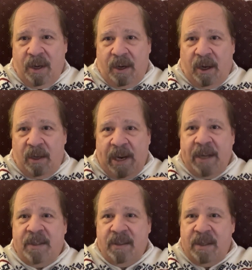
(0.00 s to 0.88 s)

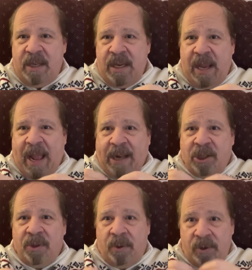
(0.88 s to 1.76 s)
collect the
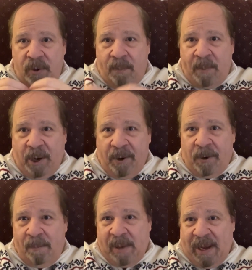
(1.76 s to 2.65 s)
actual
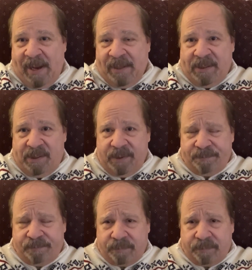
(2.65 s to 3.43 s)
numerical bias,